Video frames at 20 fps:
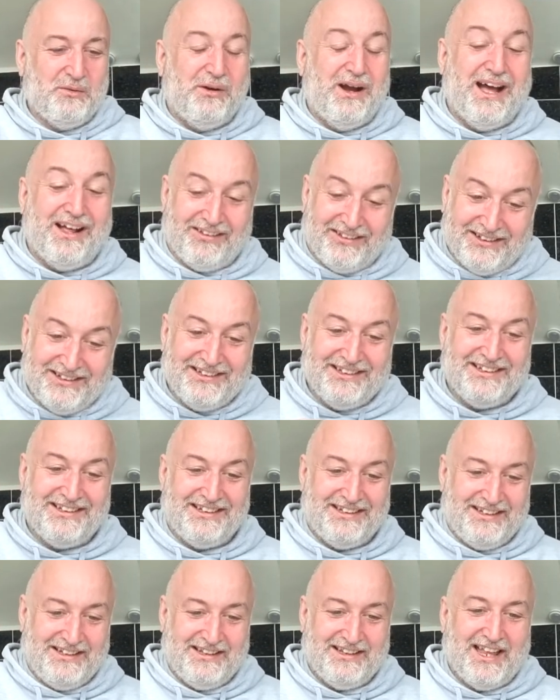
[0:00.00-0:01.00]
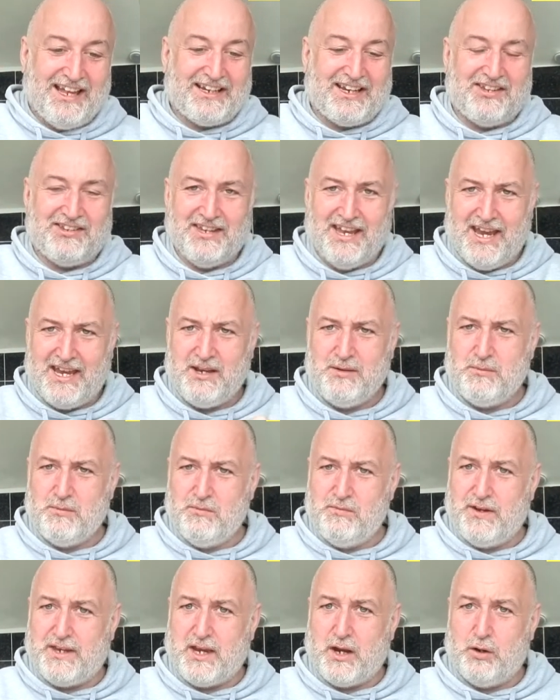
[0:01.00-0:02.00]
Well, like I say,
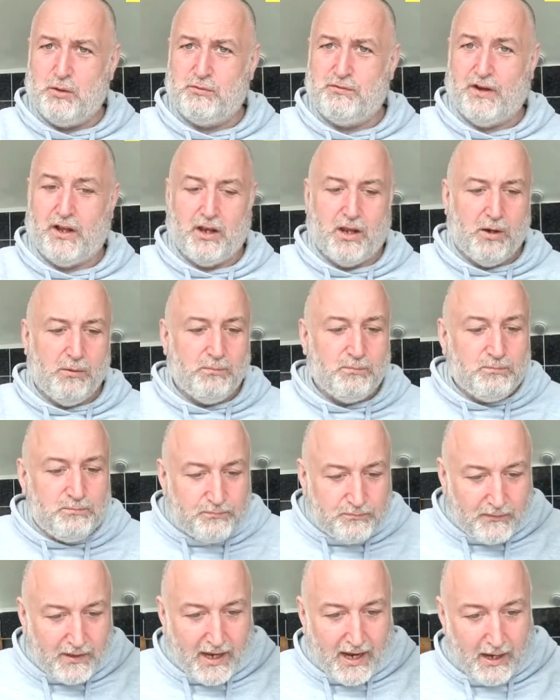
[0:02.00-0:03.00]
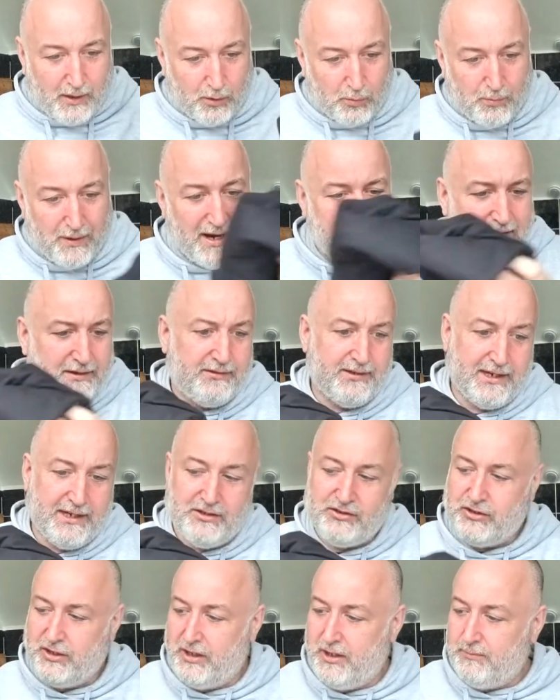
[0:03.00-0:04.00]
video will follow. I'll wear the
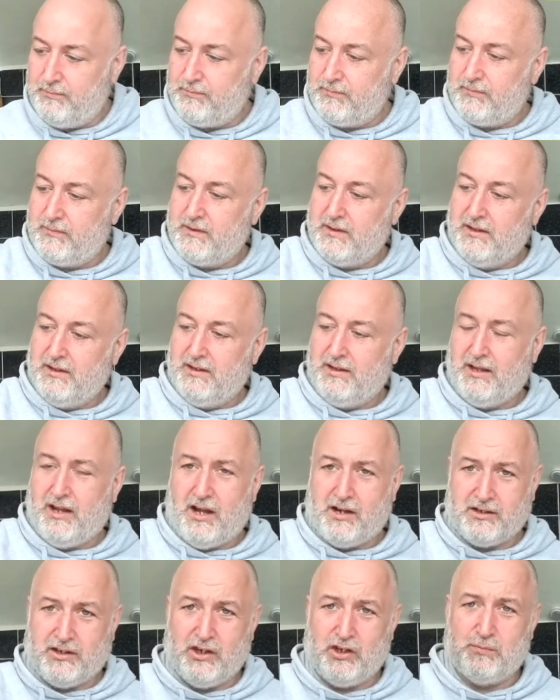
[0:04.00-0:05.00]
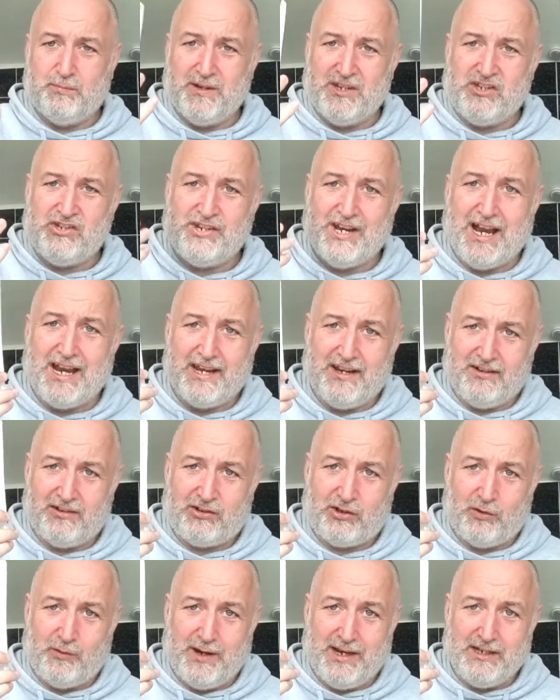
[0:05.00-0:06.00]
t-shirt. I'll use my giant
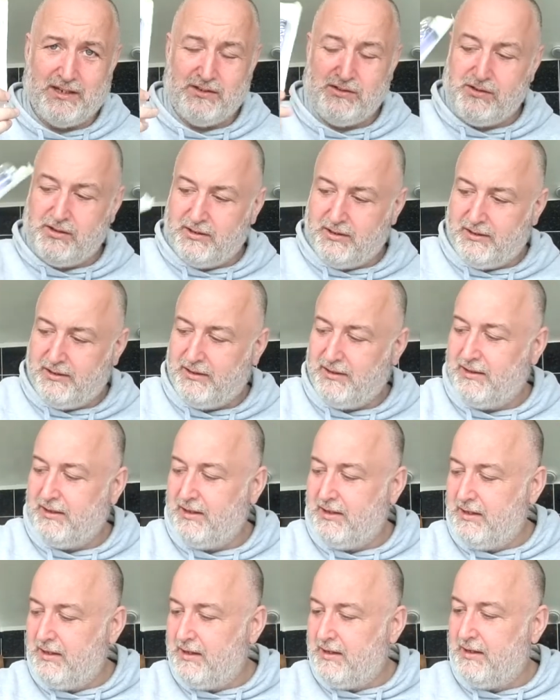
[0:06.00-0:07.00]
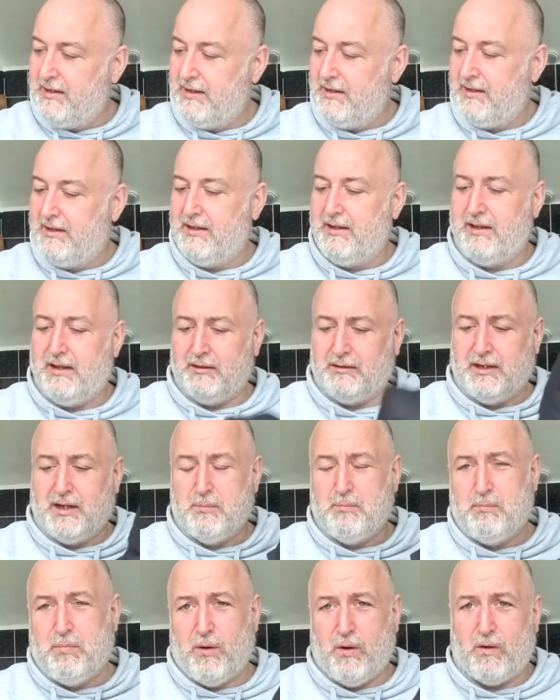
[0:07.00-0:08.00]
syringe. I'm
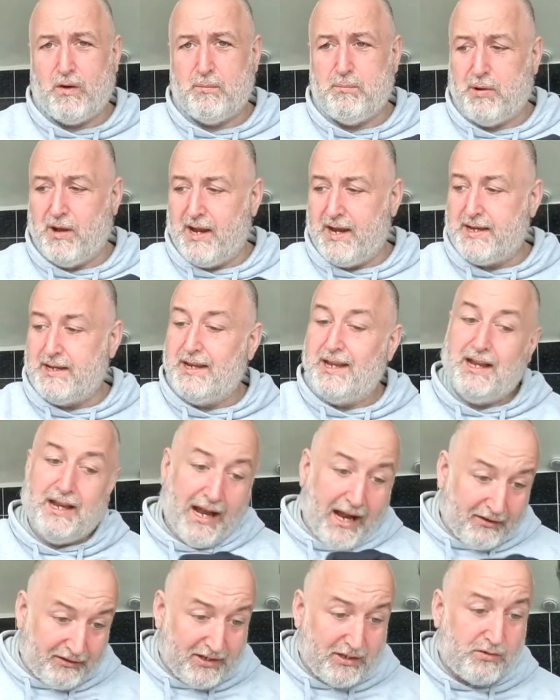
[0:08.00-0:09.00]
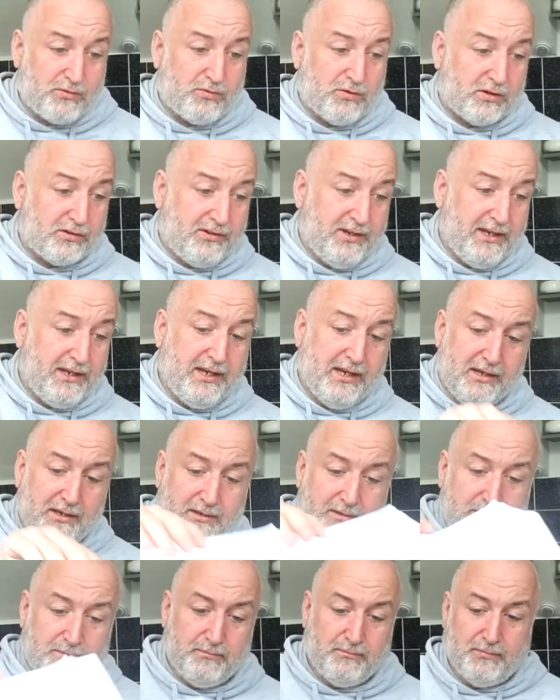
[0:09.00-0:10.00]
going to pour a pint as instructed
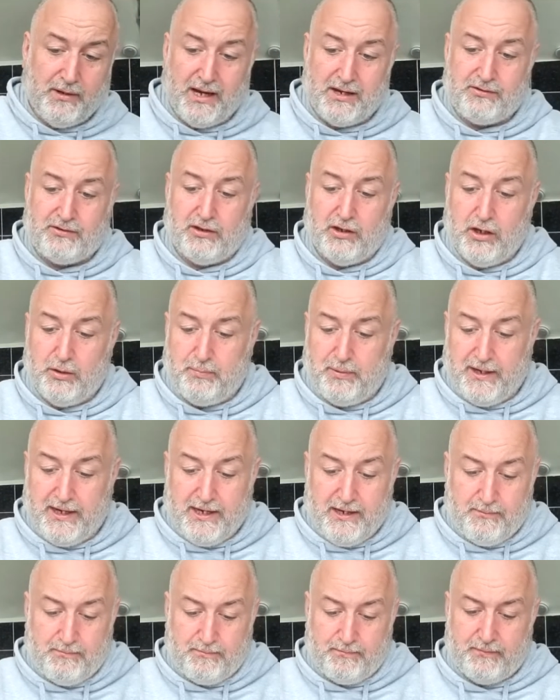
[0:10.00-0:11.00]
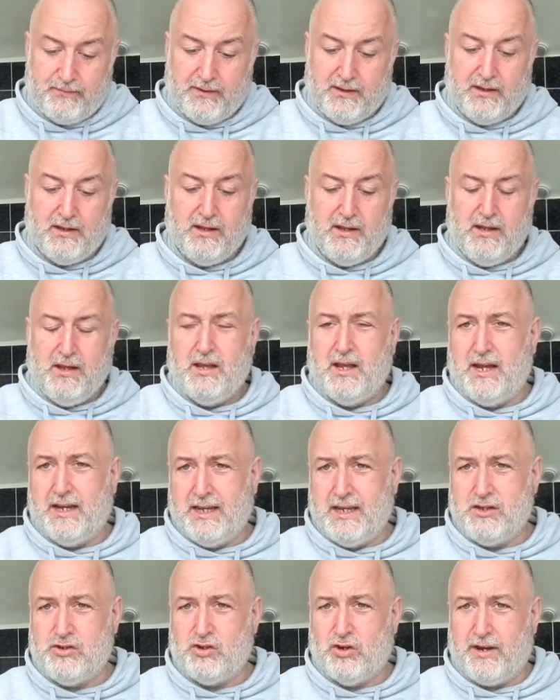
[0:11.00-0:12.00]
by Slurpy
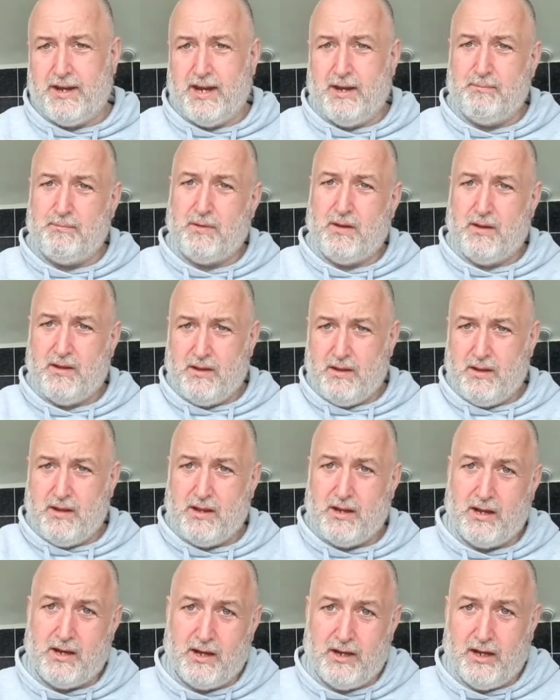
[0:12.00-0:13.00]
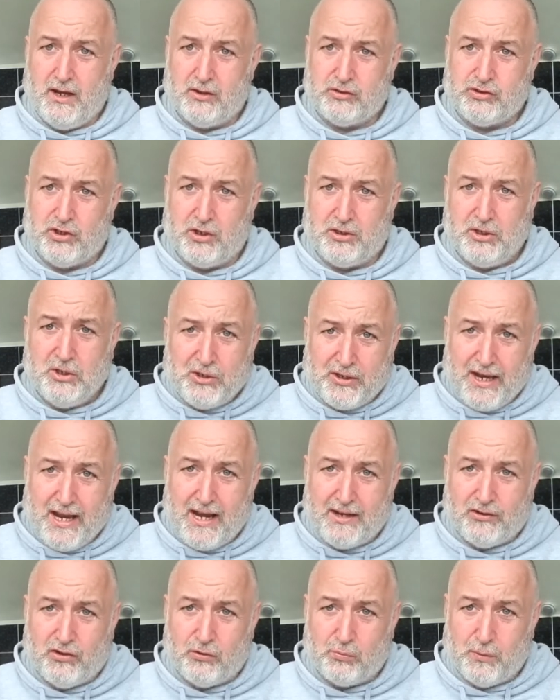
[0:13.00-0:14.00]
and enjoy it. And I'll show you
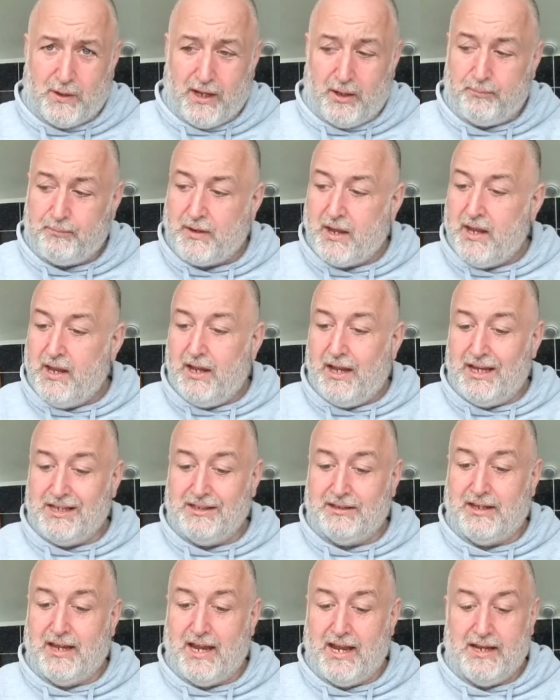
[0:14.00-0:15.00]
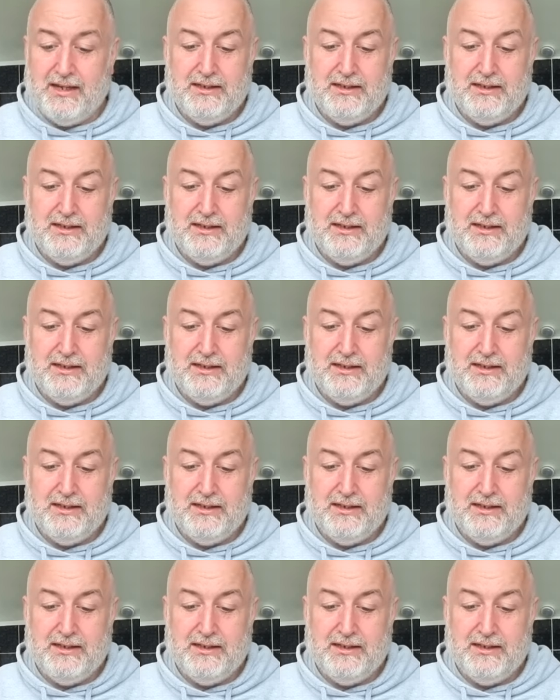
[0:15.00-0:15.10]
guys as well. And